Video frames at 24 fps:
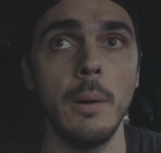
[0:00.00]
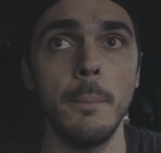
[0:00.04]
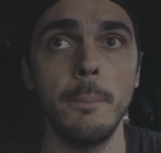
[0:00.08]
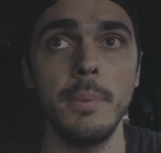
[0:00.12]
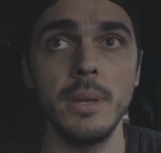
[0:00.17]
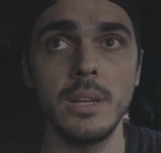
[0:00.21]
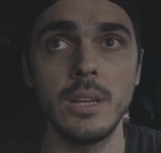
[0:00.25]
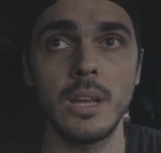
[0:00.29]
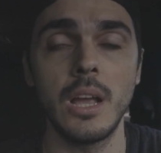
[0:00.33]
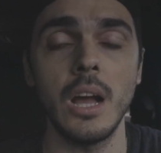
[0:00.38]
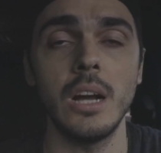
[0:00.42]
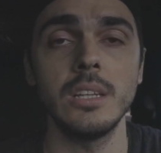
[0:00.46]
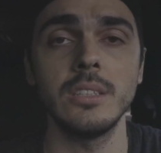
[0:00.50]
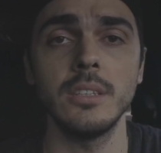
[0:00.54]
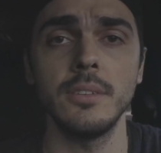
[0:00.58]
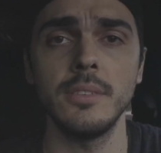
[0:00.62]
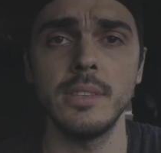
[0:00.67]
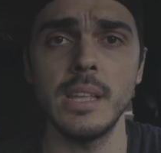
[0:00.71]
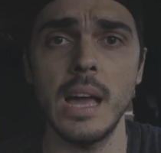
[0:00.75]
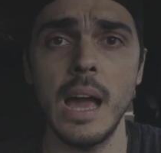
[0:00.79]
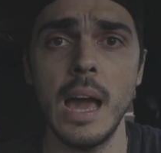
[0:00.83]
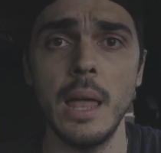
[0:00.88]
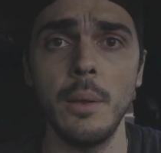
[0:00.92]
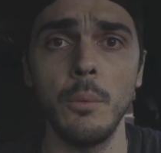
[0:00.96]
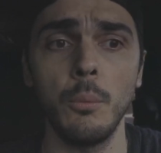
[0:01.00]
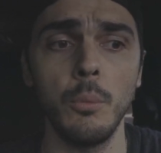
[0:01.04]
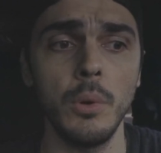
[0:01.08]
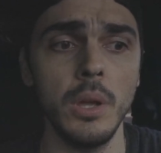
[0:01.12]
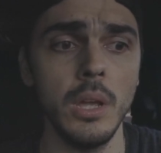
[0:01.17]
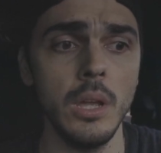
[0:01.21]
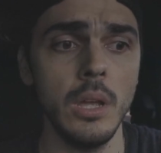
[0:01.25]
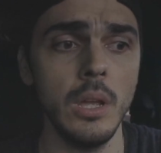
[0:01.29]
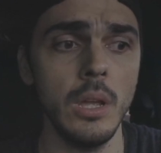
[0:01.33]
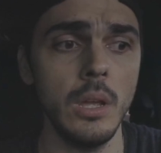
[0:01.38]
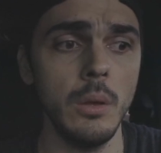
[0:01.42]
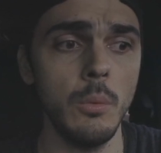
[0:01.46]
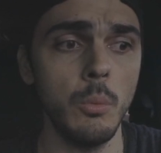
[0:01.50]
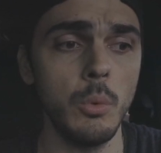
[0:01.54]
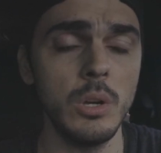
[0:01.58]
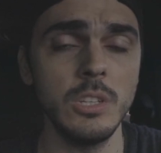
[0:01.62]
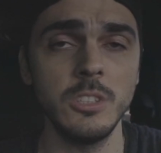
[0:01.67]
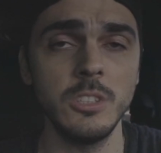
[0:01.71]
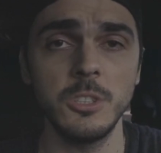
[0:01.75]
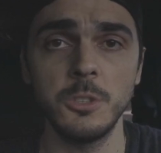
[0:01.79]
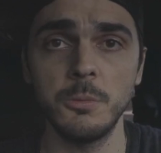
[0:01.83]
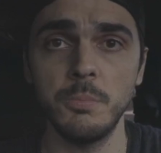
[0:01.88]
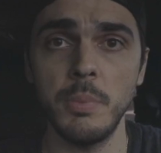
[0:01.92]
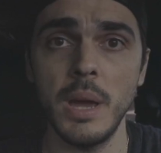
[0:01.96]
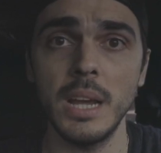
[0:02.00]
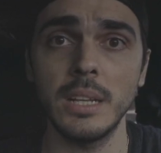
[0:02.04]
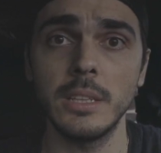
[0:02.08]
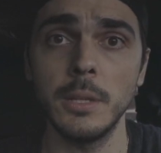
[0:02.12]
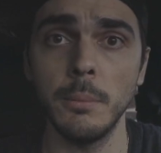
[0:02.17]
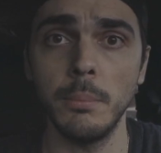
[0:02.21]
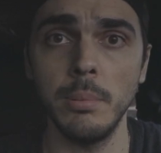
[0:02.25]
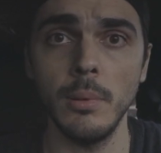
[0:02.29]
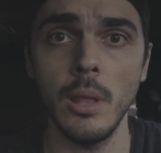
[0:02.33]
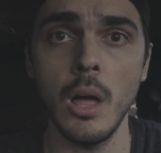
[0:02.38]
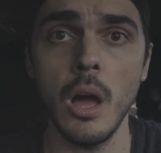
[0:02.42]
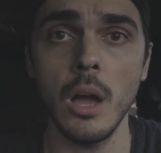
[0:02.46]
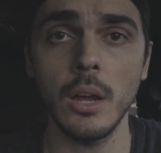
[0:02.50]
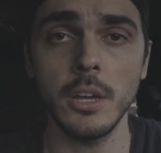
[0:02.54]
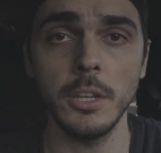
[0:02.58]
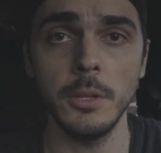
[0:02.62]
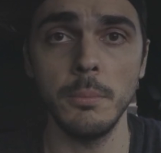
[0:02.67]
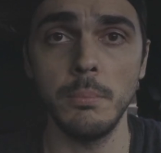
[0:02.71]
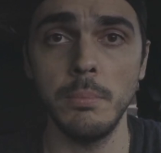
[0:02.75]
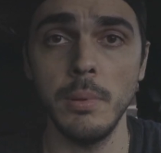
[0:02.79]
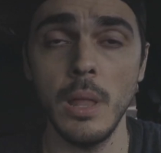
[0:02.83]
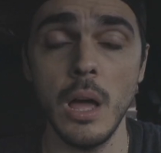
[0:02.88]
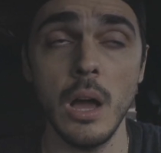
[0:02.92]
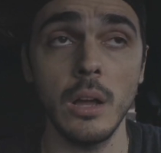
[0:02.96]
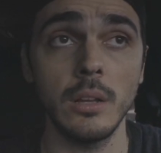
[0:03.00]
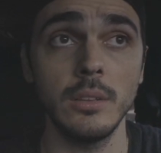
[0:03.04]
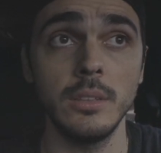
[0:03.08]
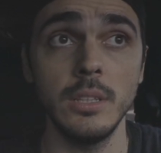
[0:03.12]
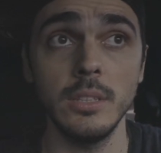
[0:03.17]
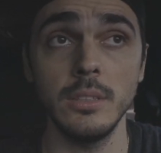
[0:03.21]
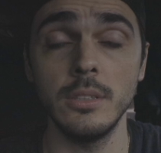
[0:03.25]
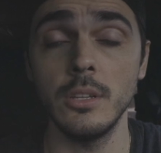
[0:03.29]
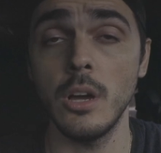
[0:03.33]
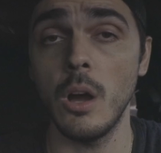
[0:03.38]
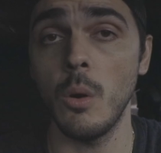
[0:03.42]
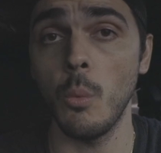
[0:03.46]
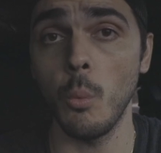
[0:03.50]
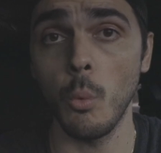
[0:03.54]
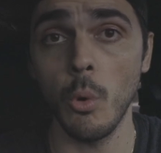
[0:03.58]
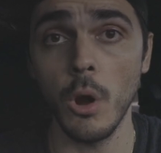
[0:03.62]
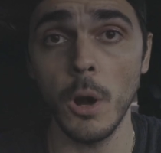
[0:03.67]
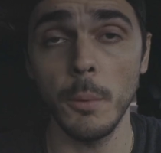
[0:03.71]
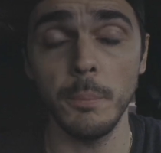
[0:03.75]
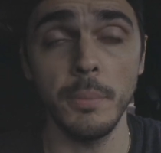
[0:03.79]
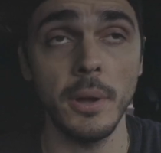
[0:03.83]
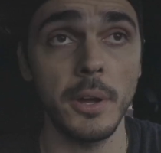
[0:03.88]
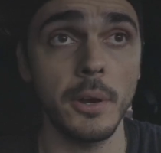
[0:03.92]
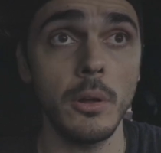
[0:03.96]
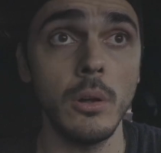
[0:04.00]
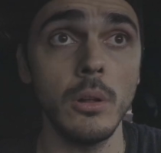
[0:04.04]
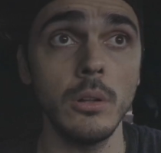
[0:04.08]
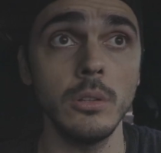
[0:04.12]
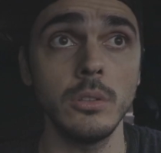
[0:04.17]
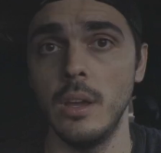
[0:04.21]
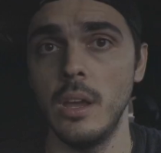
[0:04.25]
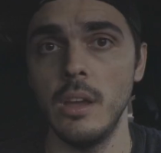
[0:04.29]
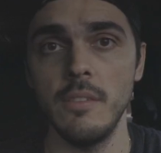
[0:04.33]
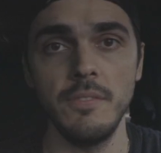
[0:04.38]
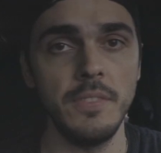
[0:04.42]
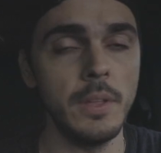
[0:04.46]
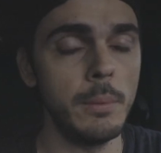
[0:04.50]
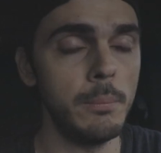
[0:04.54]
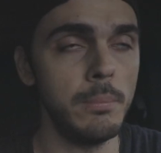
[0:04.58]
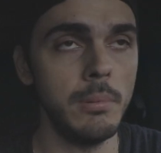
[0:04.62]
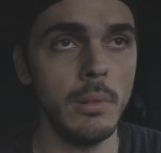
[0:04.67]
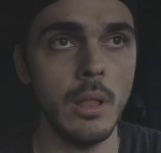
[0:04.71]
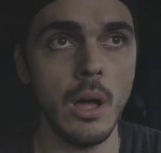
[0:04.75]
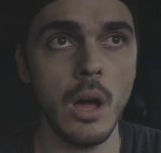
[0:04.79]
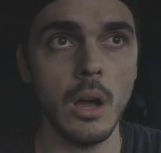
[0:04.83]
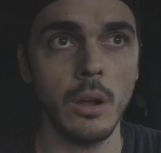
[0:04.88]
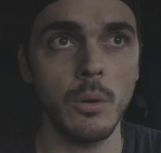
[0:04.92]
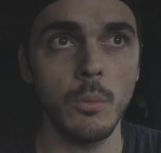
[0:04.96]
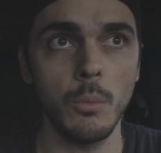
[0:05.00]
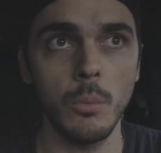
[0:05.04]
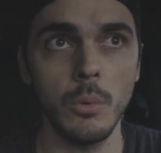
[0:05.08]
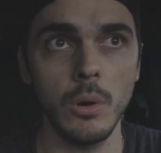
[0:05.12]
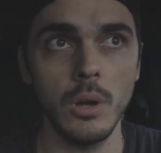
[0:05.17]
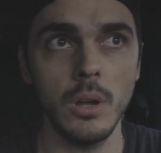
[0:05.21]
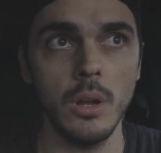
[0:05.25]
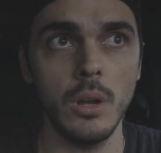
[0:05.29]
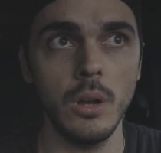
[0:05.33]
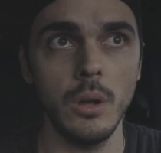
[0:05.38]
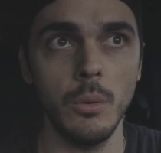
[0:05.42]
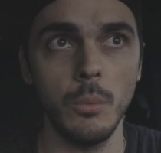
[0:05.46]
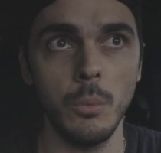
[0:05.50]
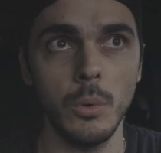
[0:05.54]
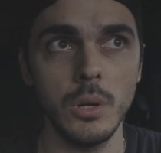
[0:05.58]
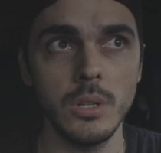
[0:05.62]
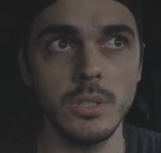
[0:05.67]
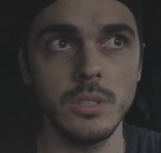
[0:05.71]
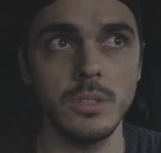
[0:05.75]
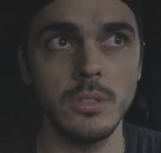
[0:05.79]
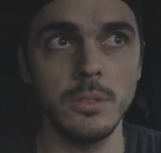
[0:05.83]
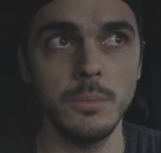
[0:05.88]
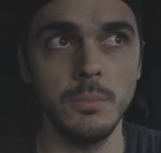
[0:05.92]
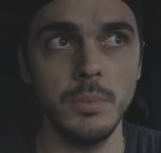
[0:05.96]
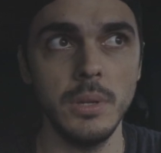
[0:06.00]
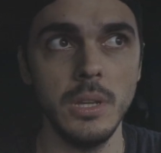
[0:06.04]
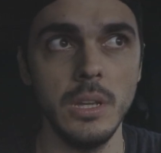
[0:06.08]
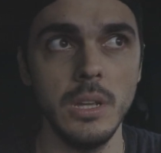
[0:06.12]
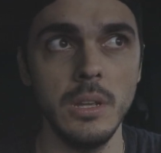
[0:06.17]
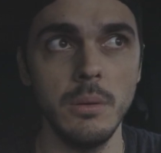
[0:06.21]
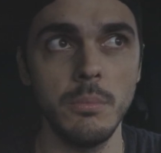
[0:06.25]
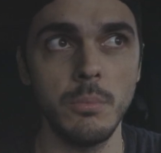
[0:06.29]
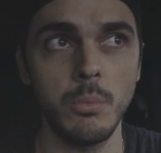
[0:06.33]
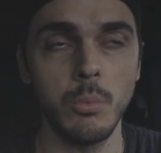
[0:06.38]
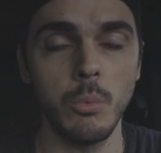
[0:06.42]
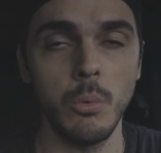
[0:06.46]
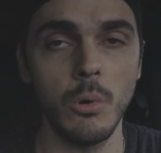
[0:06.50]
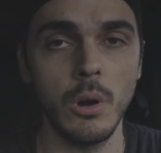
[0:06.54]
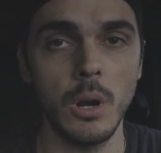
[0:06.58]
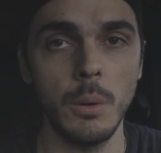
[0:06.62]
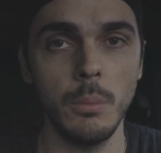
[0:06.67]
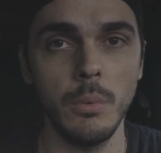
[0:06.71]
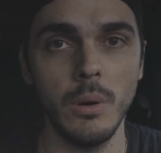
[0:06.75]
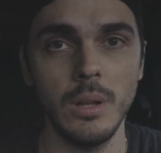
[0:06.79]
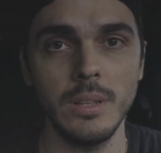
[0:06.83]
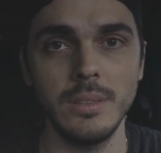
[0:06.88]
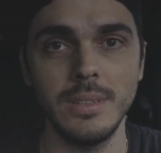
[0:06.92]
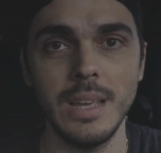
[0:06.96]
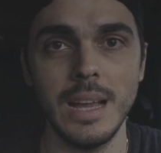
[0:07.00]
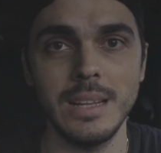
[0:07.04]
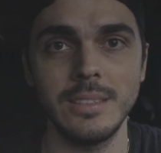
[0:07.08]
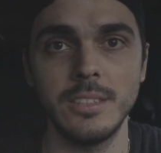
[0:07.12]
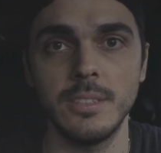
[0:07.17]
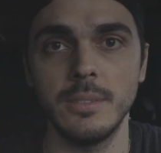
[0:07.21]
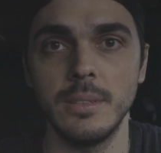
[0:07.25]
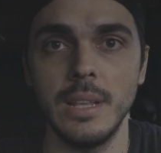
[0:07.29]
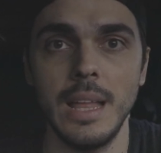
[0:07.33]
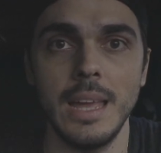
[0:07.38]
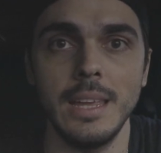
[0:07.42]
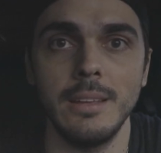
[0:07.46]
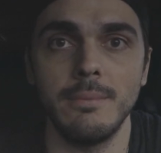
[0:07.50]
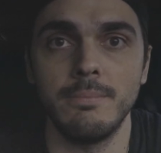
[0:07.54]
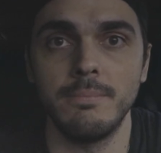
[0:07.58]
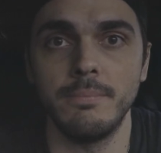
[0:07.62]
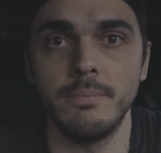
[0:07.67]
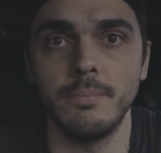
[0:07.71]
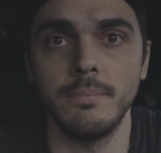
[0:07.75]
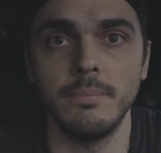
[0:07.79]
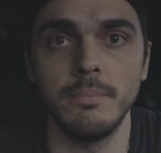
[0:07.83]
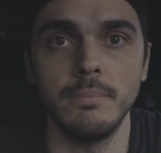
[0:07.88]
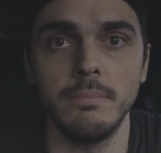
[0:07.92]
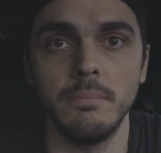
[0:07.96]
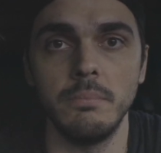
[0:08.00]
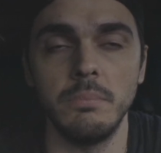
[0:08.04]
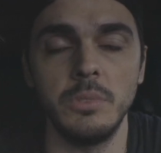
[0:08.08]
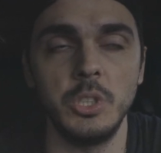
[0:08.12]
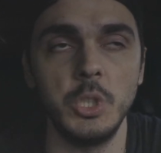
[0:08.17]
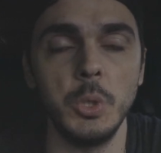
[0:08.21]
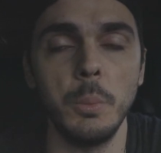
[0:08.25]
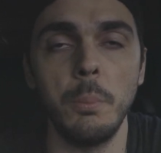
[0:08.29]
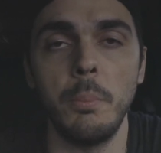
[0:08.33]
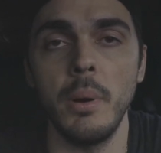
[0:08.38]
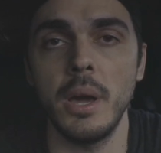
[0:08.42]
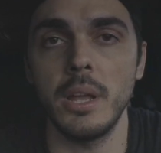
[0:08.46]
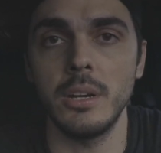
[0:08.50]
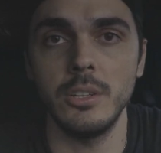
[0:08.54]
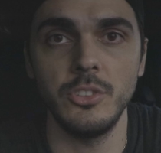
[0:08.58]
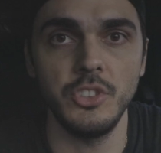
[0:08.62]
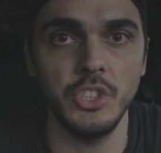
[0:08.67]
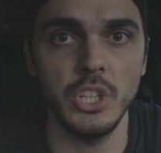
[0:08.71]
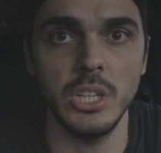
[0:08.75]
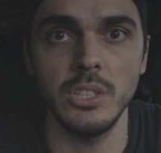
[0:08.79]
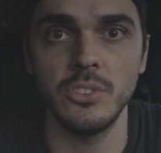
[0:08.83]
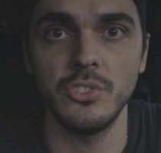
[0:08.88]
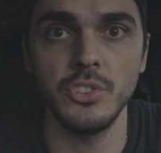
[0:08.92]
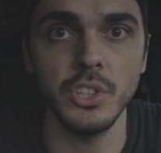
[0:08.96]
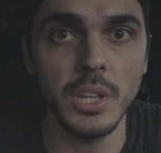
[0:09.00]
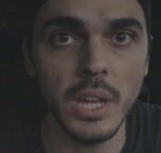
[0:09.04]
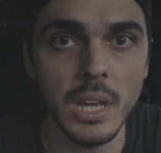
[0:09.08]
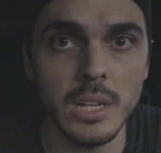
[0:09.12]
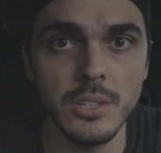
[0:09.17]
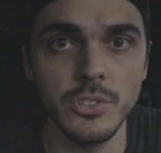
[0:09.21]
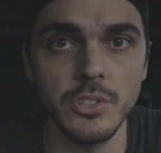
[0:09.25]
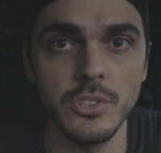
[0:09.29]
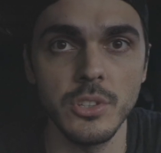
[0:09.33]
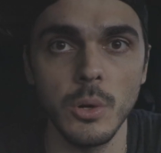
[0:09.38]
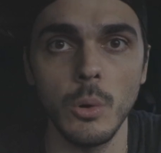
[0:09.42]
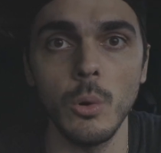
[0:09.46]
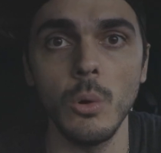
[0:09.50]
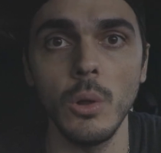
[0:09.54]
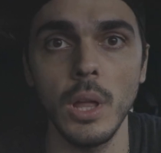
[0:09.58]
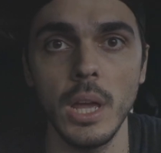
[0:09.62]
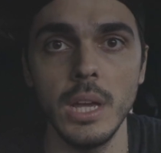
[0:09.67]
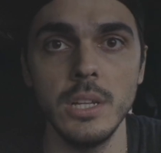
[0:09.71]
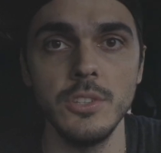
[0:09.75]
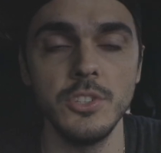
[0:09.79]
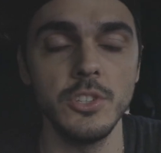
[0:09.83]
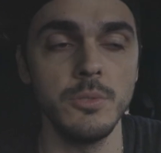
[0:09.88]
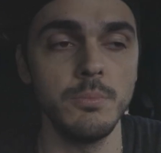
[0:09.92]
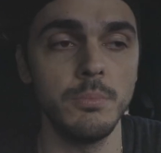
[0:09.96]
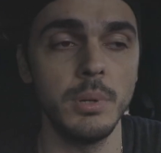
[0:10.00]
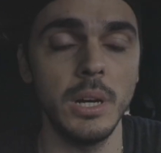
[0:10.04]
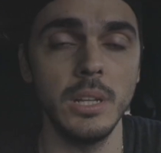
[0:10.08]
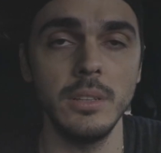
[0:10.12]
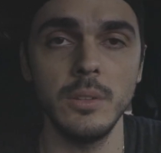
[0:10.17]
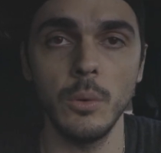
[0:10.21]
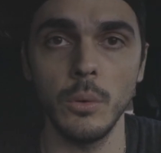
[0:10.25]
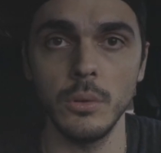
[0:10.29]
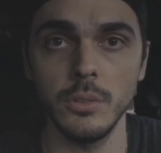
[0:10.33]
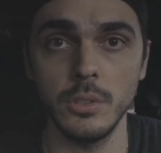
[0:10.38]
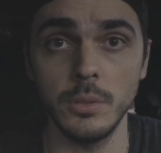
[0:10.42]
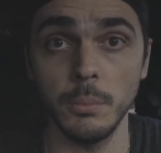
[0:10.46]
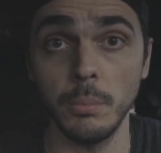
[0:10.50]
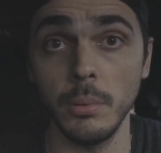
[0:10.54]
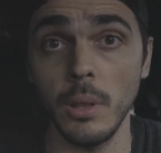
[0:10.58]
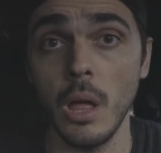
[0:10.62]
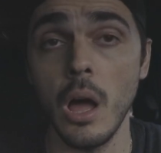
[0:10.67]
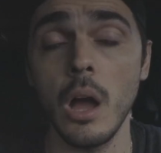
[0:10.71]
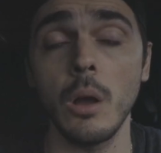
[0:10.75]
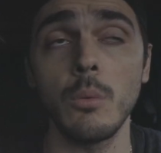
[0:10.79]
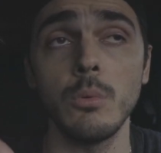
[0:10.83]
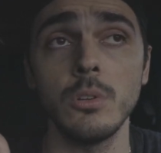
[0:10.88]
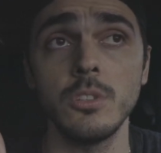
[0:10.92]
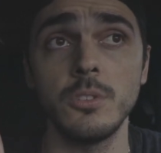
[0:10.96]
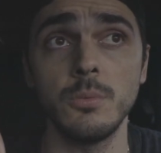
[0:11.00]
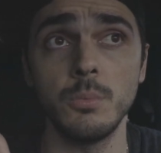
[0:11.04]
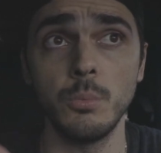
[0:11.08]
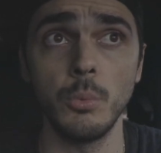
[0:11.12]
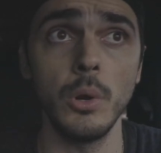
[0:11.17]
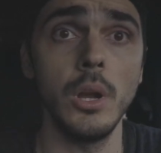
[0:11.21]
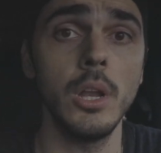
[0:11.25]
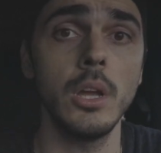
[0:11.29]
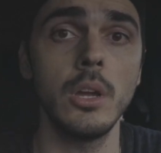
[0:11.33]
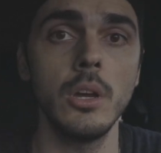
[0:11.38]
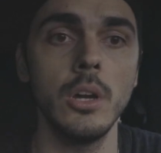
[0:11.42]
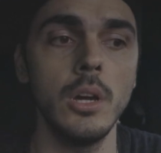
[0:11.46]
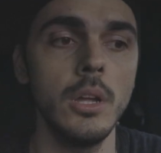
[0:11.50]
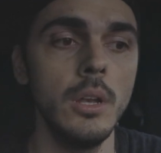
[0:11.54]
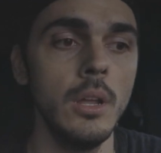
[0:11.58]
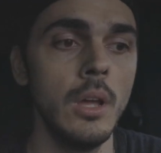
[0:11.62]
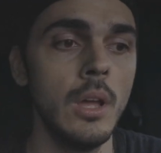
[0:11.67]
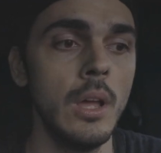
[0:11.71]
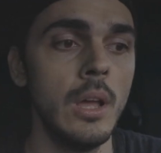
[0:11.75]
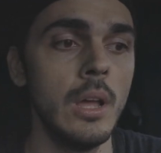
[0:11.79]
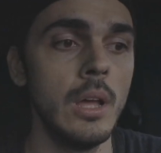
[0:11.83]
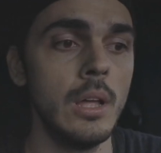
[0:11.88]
Because of that, we inspect the block, and the block did not warp at all. If the block was to be warped, well, that's like, you better change the engine, the whole engine. But the block was really good.